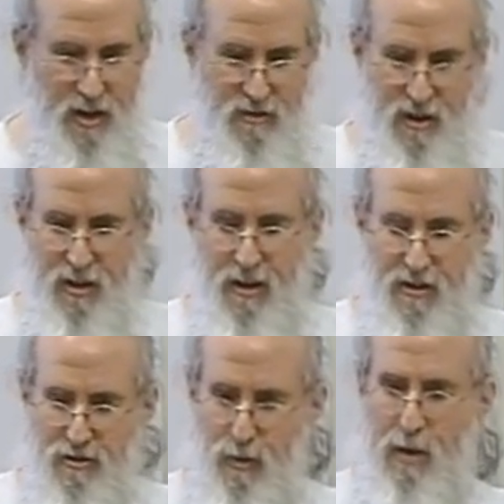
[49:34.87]
It's like
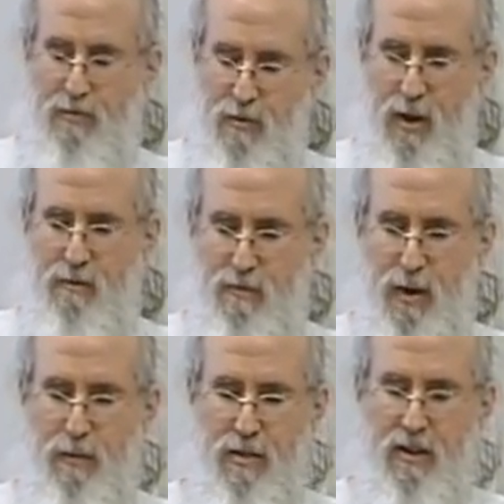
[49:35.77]
swipe, swipe,
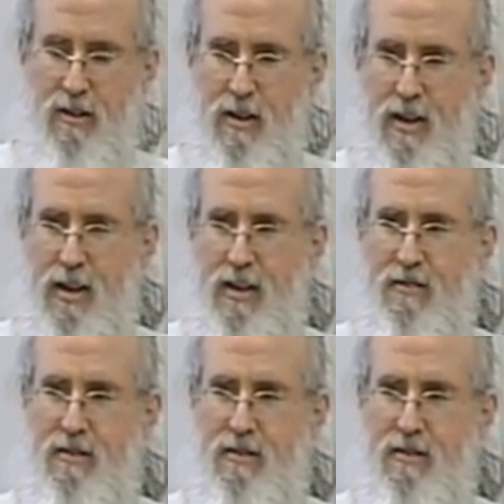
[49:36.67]
swipe with the claws,